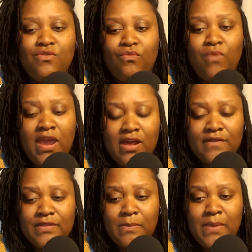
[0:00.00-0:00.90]
right
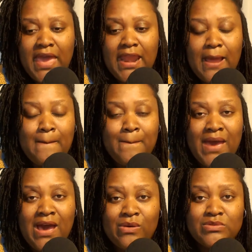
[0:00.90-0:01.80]
off the bat
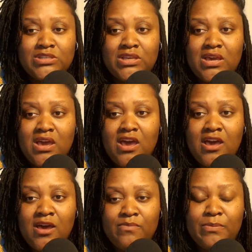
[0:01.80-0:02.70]
about
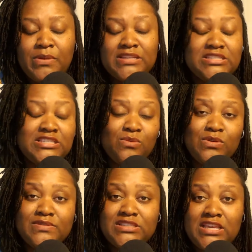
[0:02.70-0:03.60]
the places that
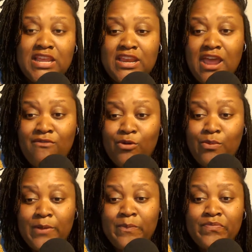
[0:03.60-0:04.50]
we've seen in
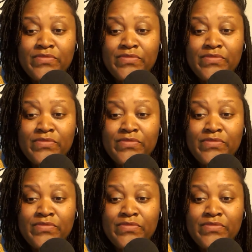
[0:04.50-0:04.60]
Nairobi.